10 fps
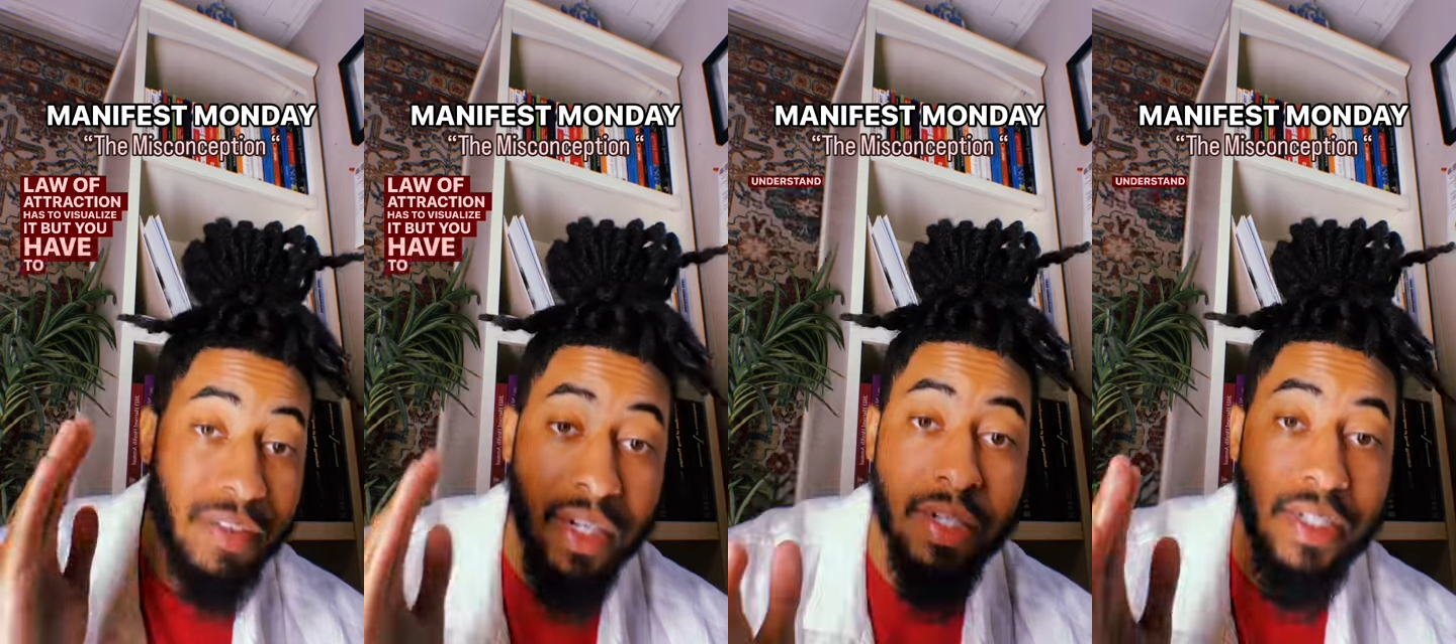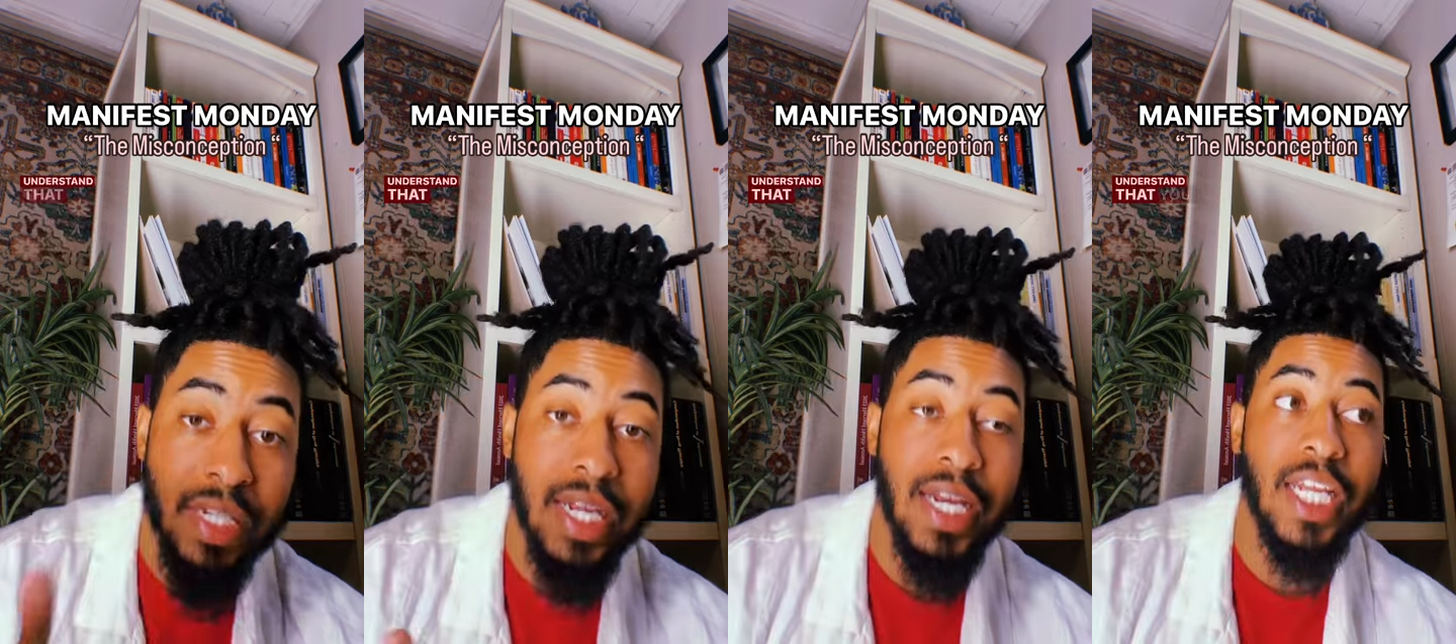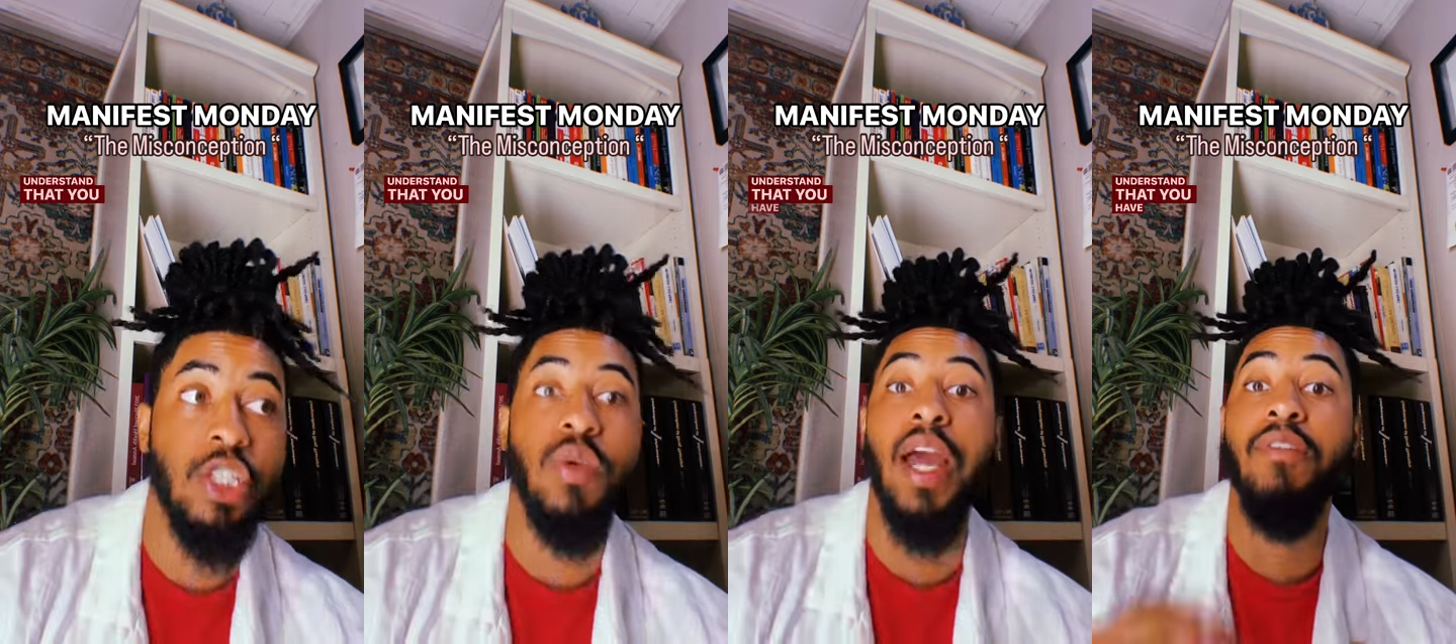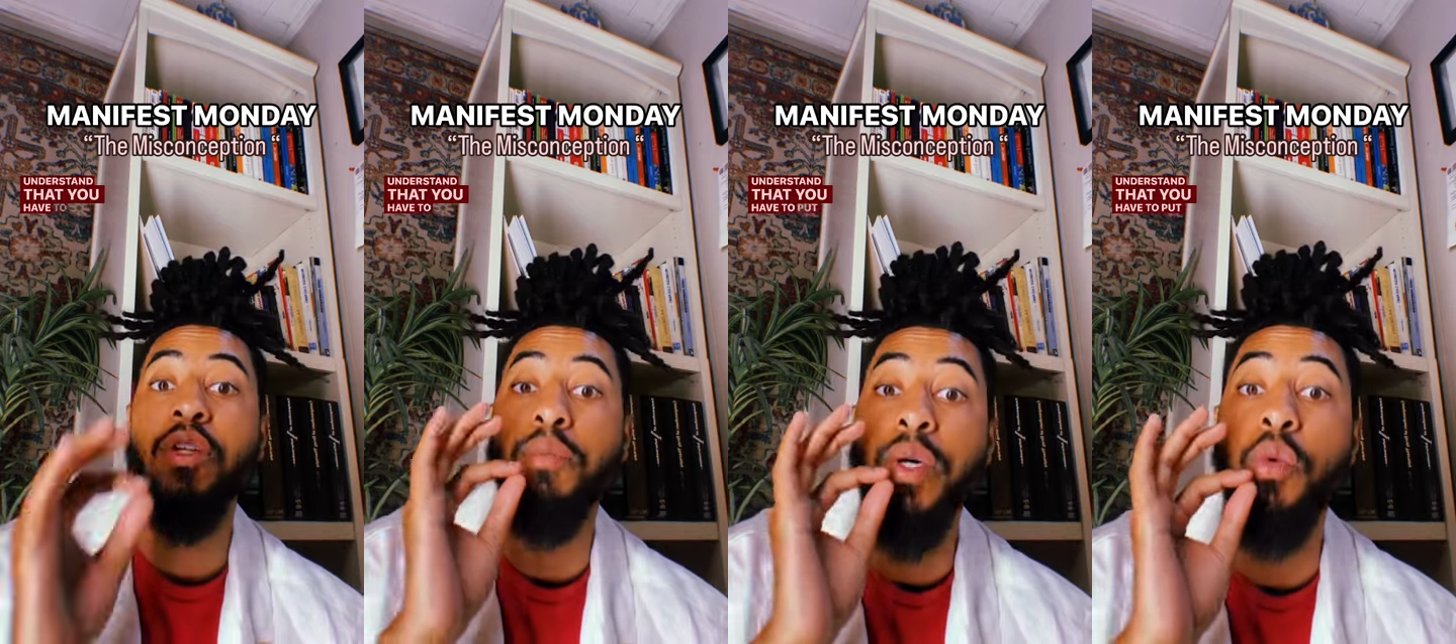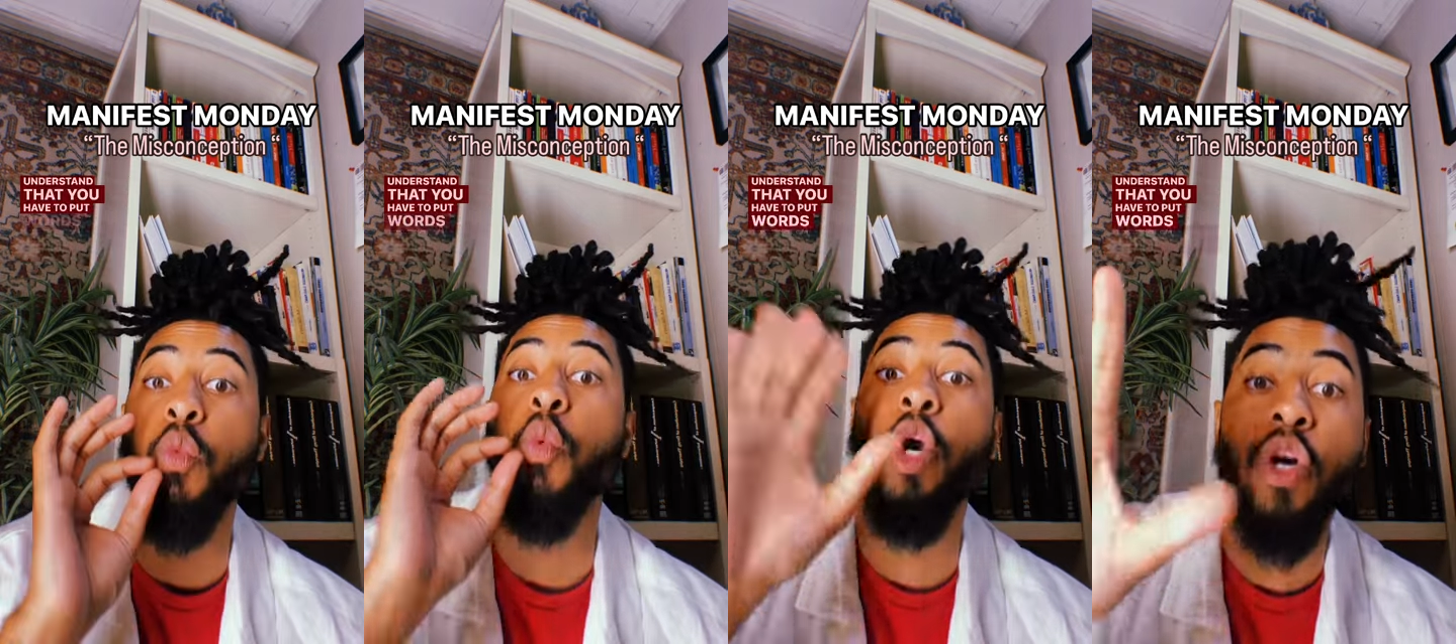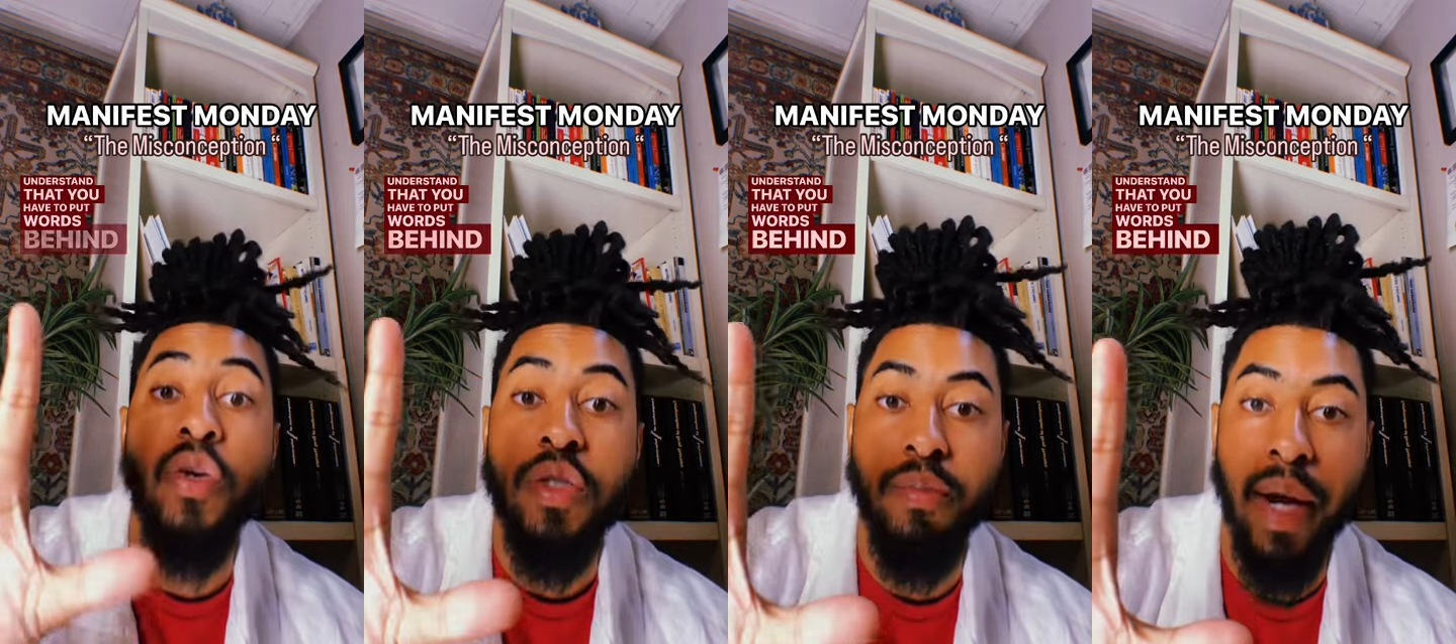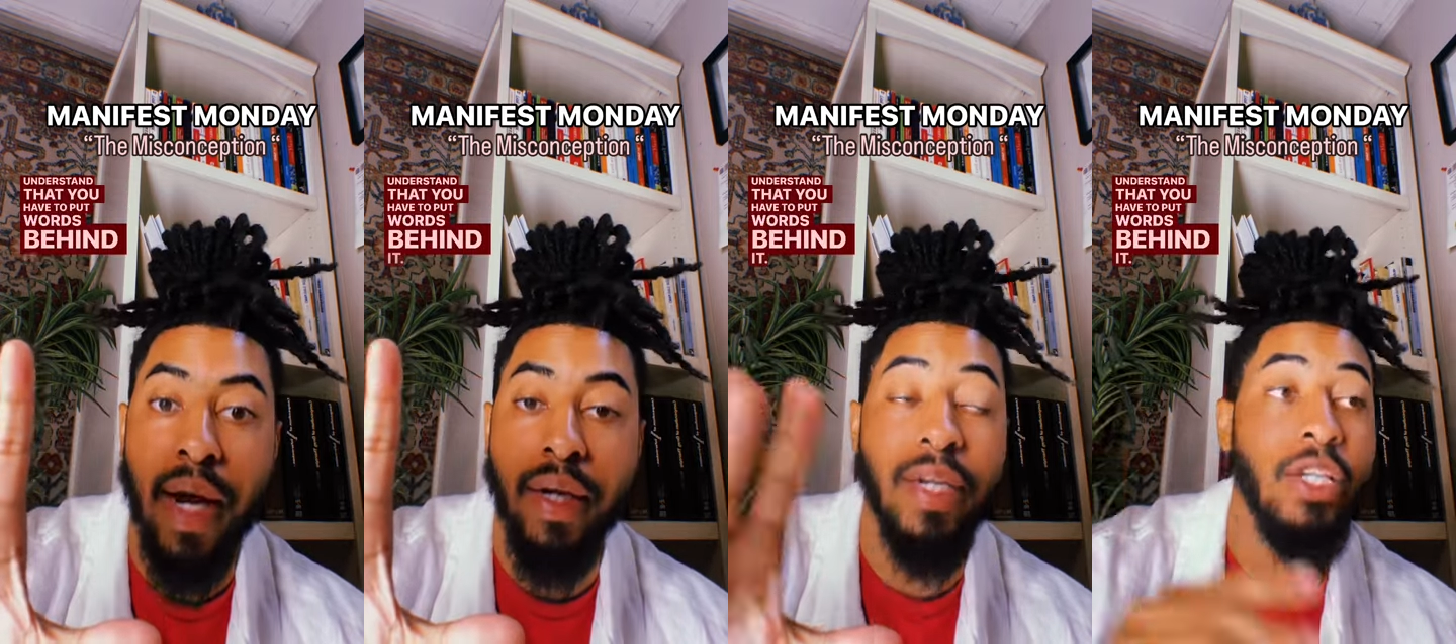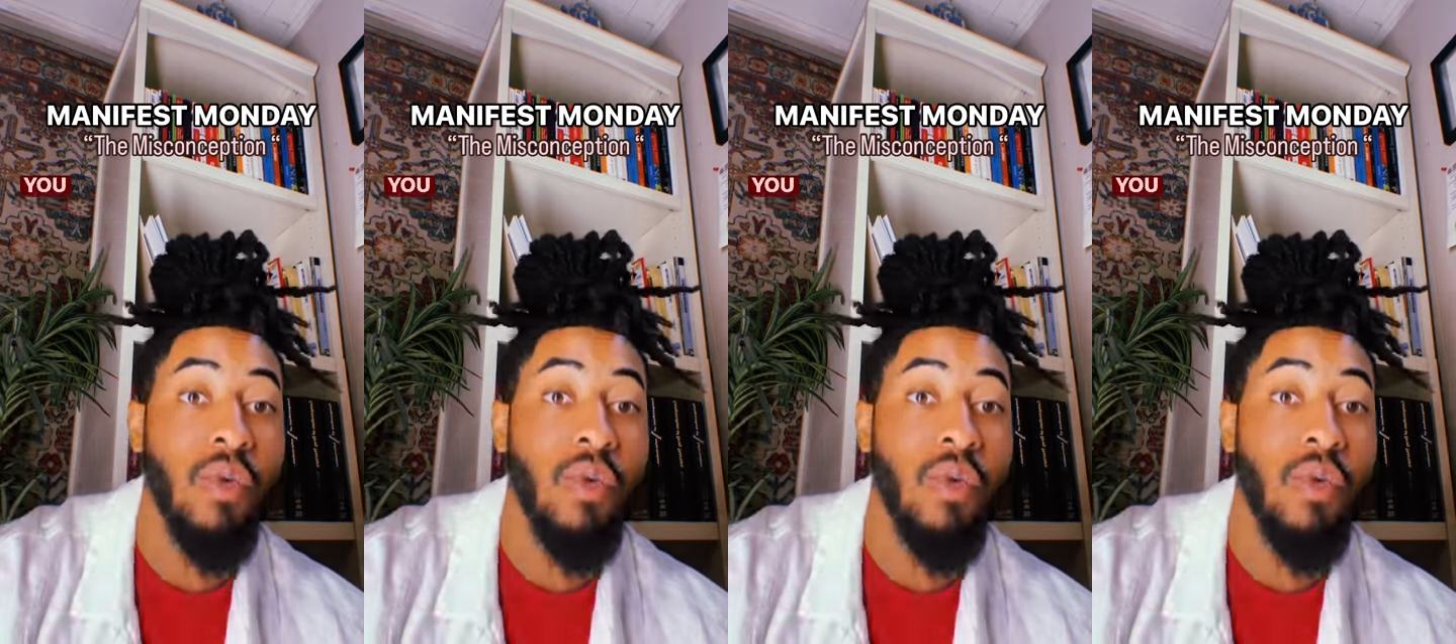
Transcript: to understand that you have to put words behind it.